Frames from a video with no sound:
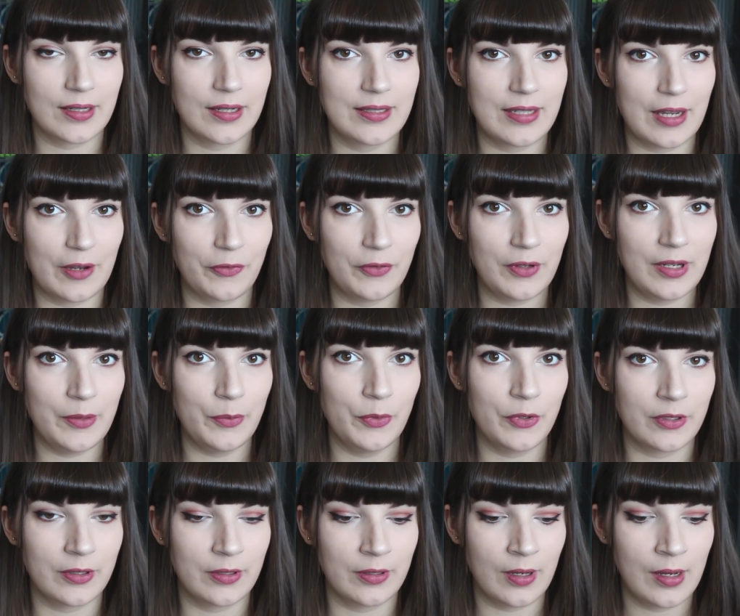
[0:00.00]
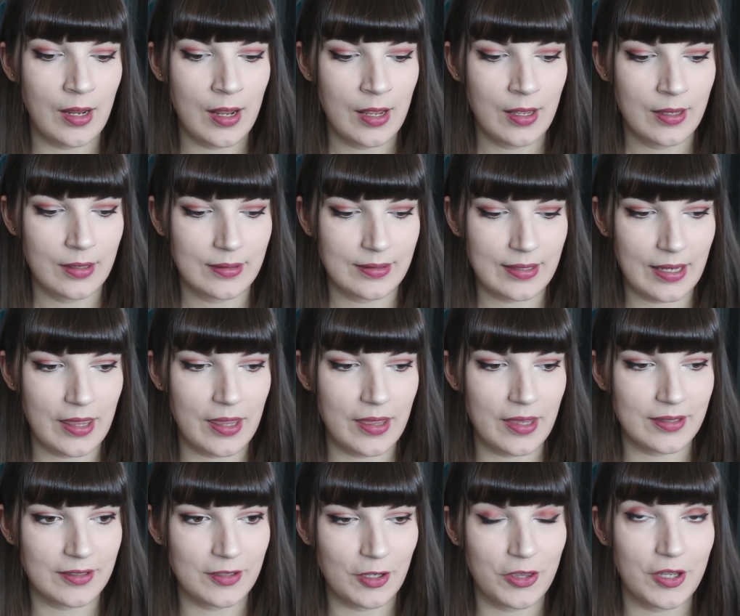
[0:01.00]
and I definitely wouldn't say that
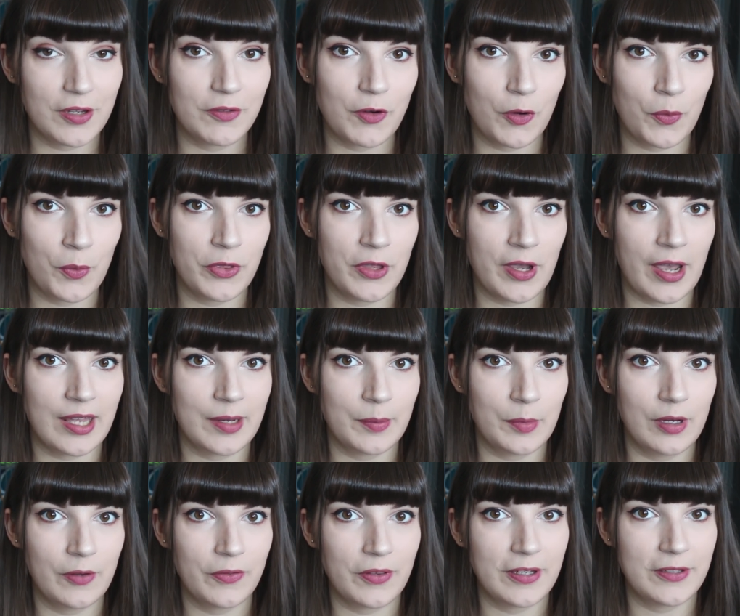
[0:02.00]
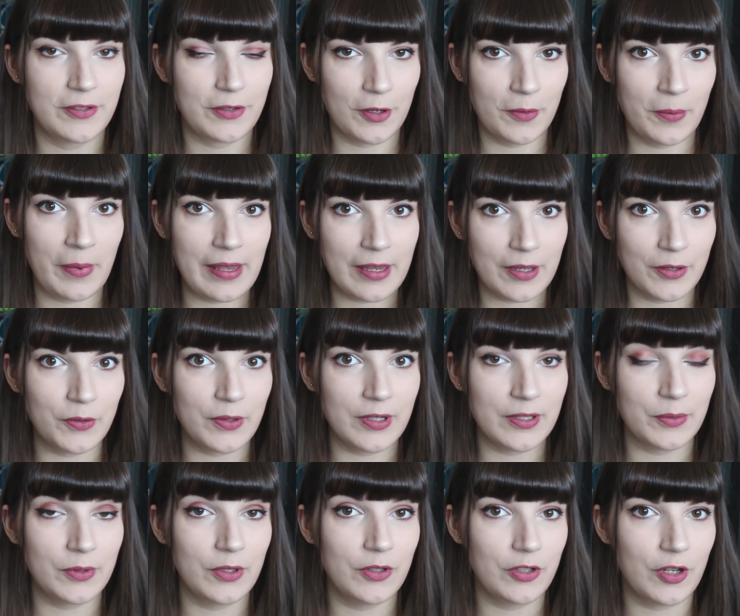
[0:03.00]
there's nothing wrong with your animal if they don't make a noise
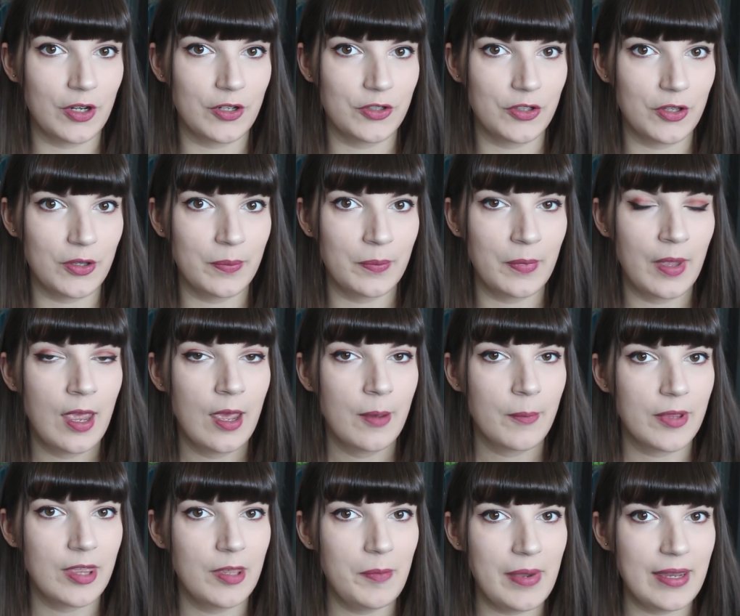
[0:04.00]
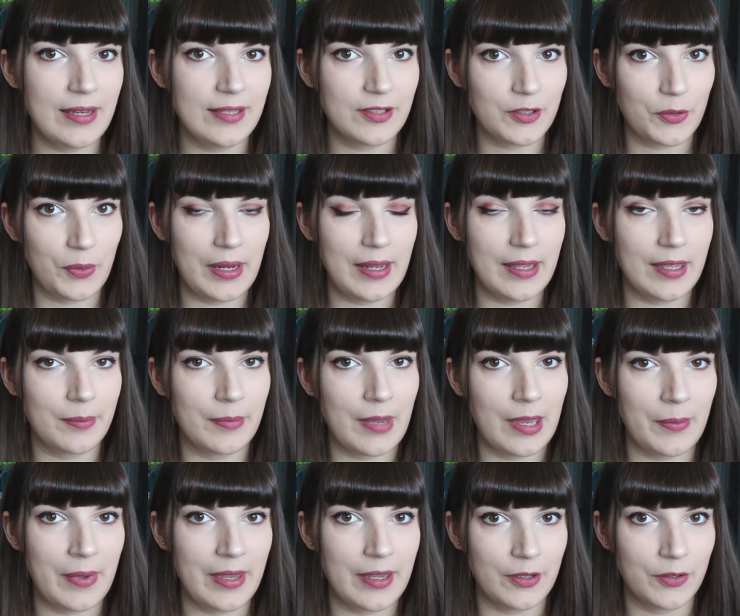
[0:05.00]
when you touch them, but they may squeak and
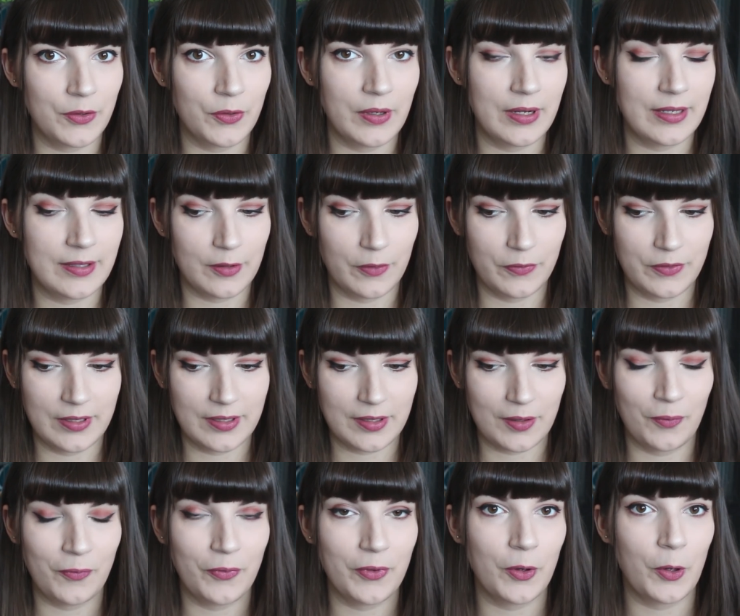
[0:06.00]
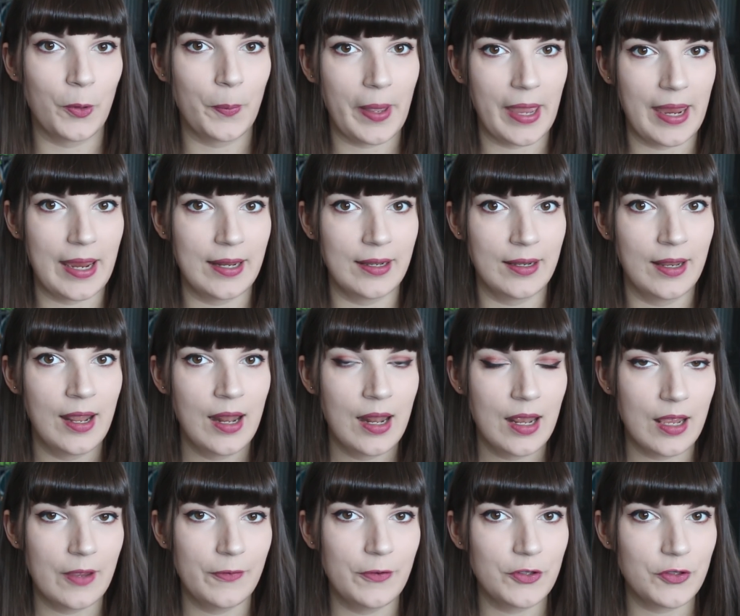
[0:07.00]
may make a noise of discomfort or pain
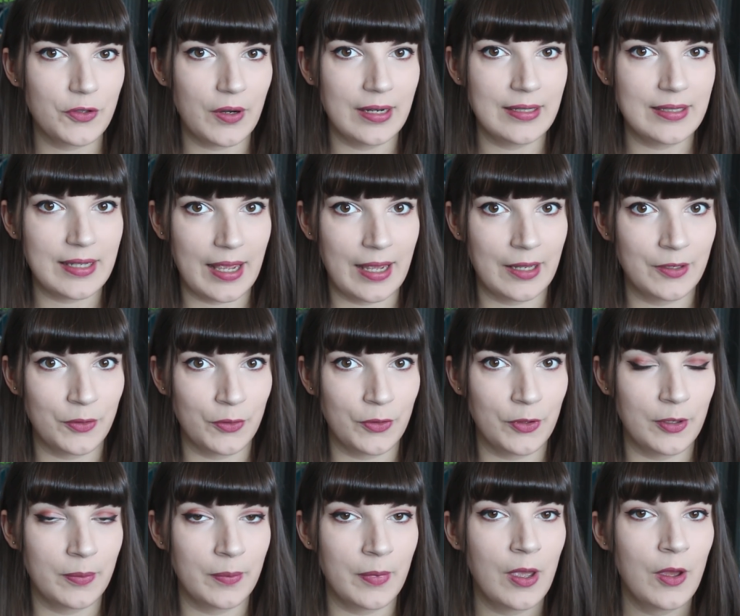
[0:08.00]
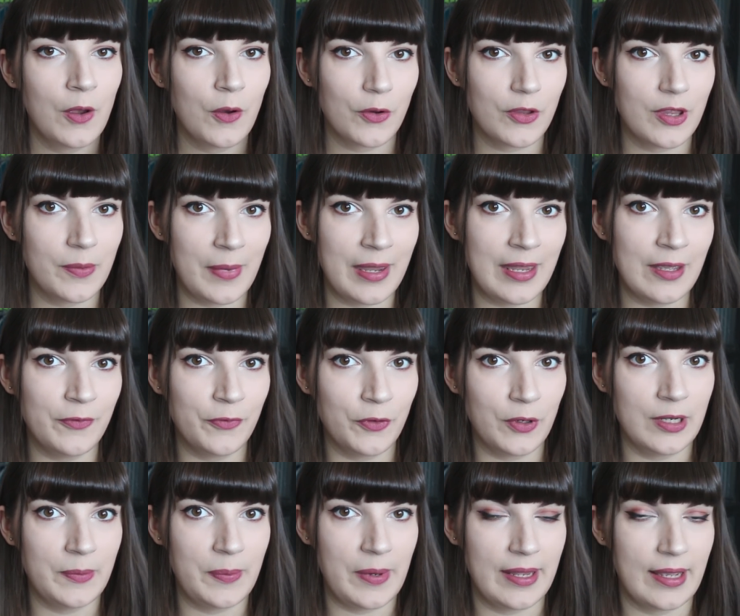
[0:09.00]
if you're trying to handle them, or they may
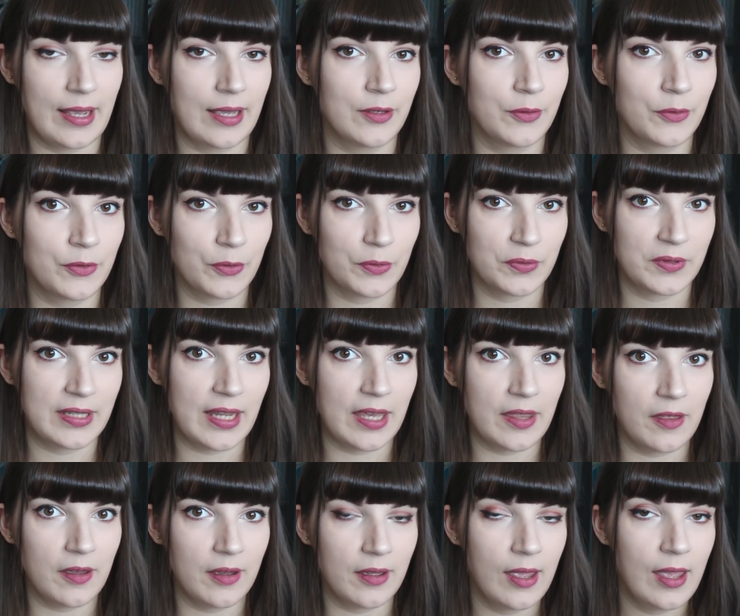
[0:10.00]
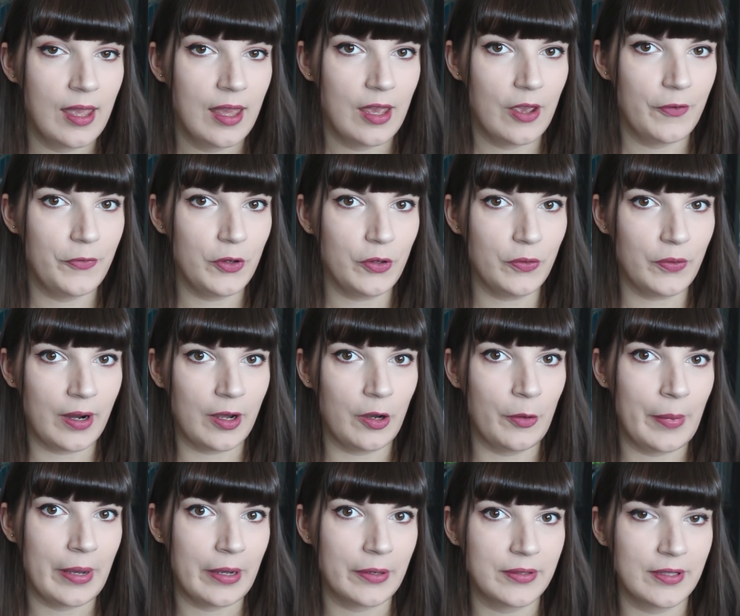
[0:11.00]
avoid being handled altogether. If your rat
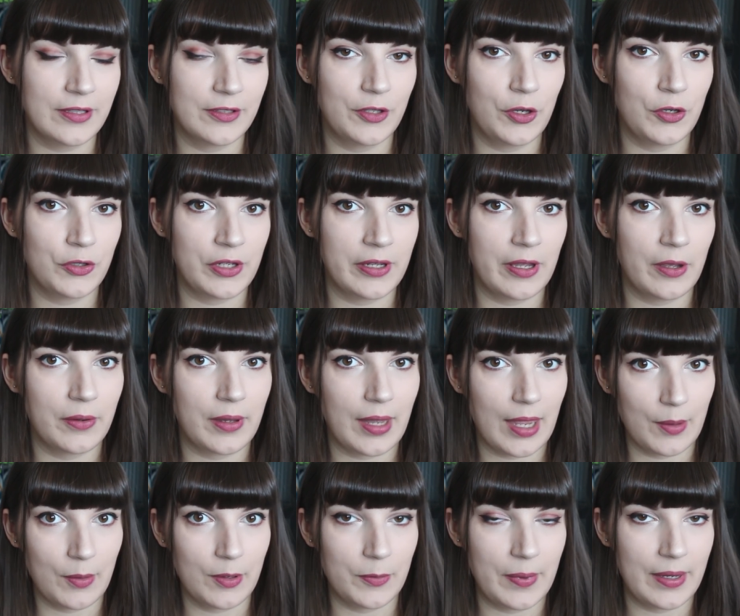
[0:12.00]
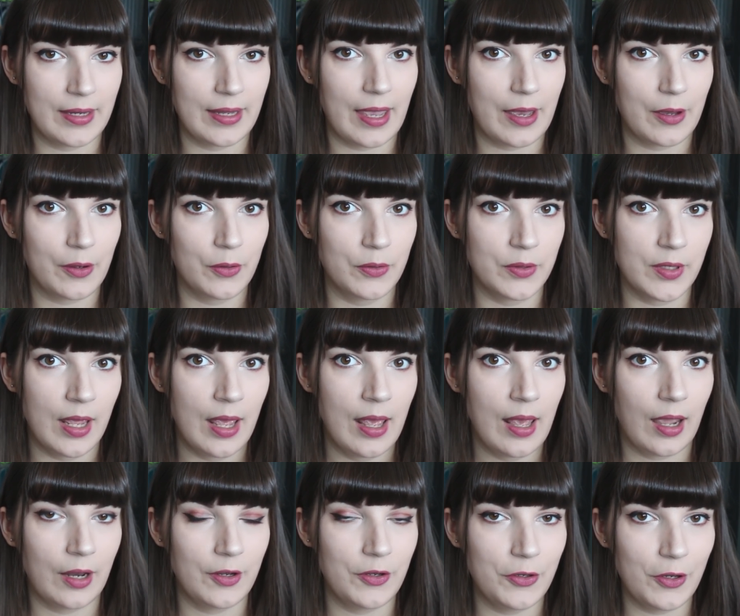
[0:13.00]
or mouse is usually okay with being held
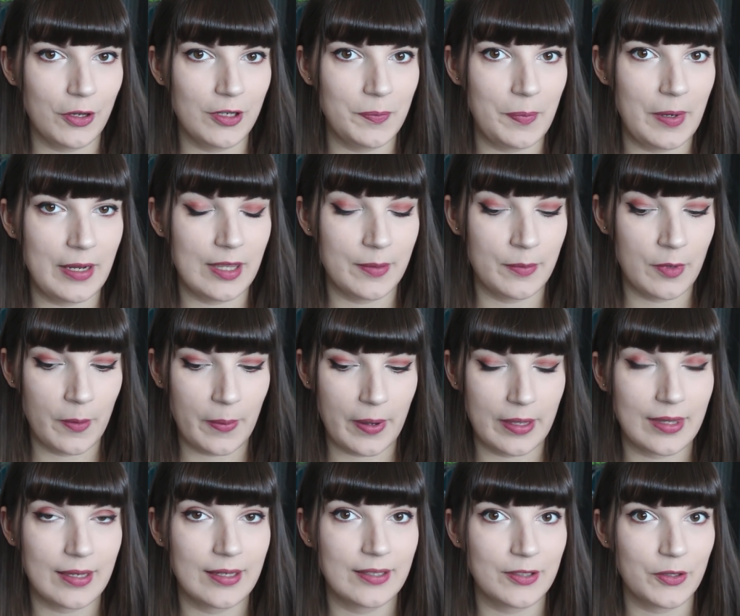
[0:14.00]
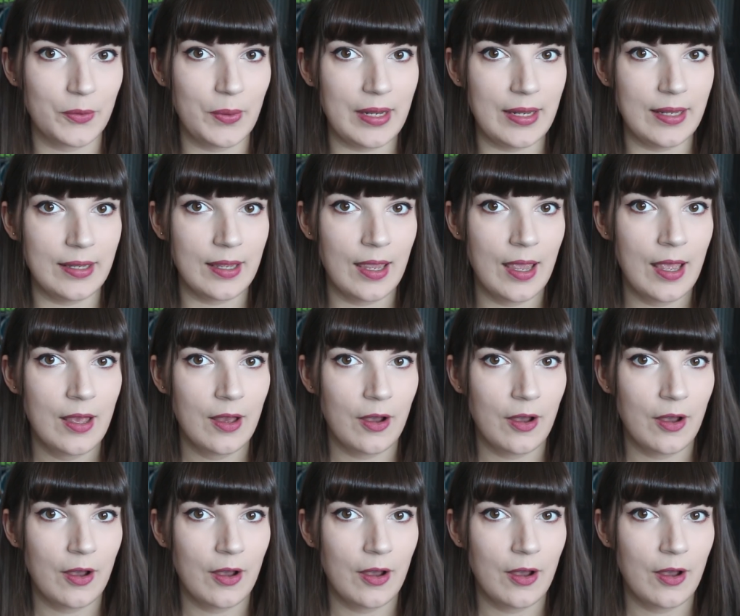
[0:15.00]
and you go to pick them up and they squeak,